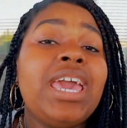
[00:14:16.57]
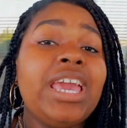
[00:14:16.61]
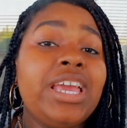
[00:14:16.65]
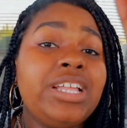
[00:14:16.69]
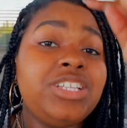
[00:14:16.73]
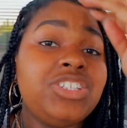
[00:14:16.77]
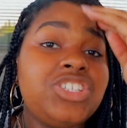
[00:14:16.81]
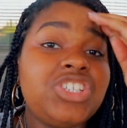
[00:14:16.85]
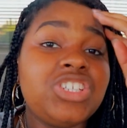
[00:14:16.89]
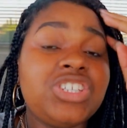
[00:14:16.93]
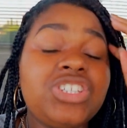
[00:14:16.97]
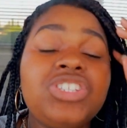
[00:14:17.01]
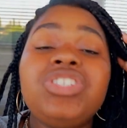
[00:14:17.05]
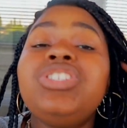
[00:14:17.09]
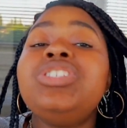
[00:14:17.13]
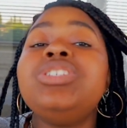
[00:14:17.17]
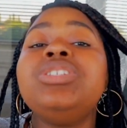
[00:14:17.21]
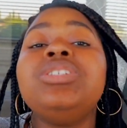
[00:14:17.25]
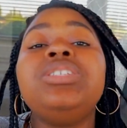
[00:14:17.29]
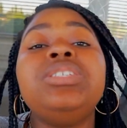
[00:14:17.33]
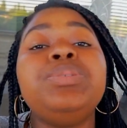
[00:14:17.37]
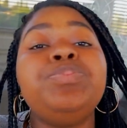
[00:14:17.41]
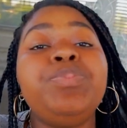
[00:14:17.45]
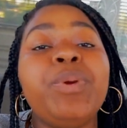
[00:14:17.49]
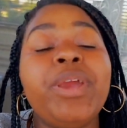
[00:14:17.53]
and just
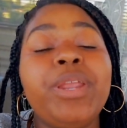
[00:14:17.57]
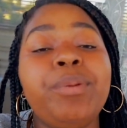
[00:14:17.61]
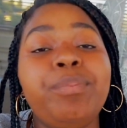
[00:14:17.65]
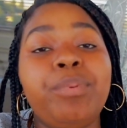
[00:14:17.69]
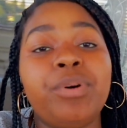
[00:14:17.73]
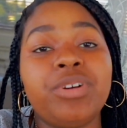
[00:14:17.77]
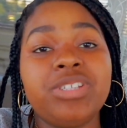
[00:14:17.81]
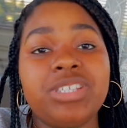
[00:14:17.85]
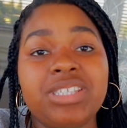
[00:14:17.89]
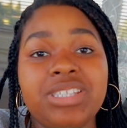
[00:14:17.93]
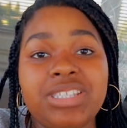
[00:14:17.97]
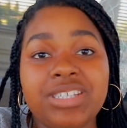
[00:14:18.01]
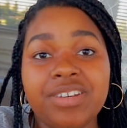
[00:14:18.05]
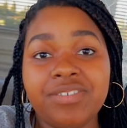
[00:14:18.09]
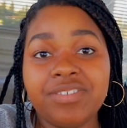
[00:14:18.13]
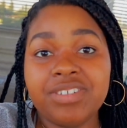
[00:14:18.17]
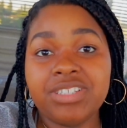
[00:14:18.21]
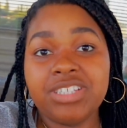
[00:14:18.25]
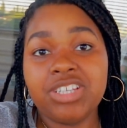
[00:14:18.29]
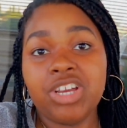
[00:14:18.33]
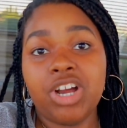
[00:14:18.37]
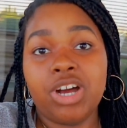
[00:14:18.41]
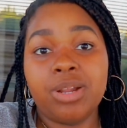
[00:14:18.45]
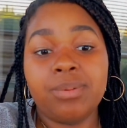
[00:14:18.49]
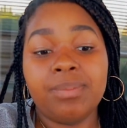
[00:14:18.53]
spread
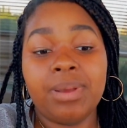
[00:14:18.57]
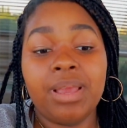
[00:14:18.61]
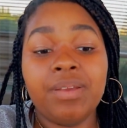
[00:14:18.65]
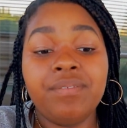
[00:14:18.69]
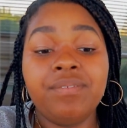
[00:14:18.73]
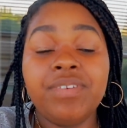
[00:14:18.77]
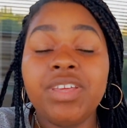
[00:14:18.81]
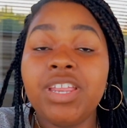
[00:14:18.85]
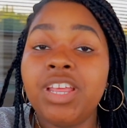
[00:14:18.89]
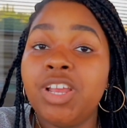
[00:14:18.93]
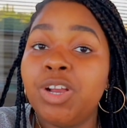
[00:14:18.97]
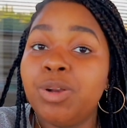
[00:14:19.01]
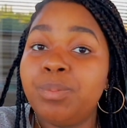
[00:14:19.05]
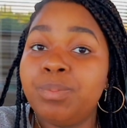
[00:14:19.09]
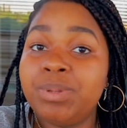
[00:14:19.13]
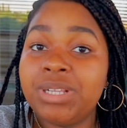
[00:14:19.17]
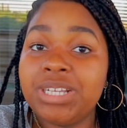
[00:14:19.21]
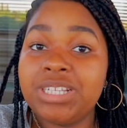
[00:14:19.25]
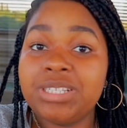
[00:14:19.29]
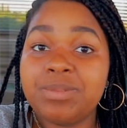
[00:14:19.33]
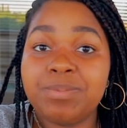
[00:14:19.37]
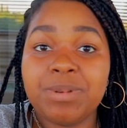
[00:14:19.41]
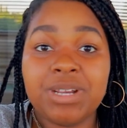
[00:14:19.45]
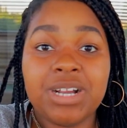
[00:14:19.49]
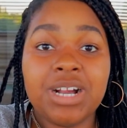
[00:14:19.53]
positivity on my video,
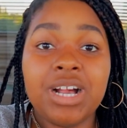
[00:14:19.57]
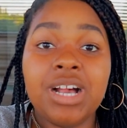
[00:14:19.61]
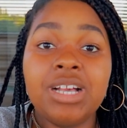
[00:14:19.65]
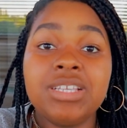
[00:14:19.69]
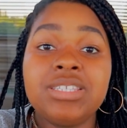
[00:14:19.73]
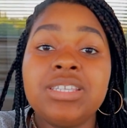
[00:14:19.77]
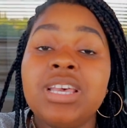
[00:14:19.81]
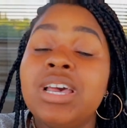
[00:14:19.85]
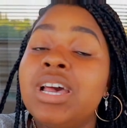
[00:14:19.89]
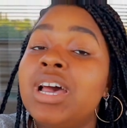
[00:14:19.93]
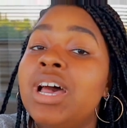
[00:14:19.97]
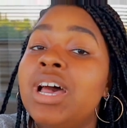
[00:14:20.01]
please, because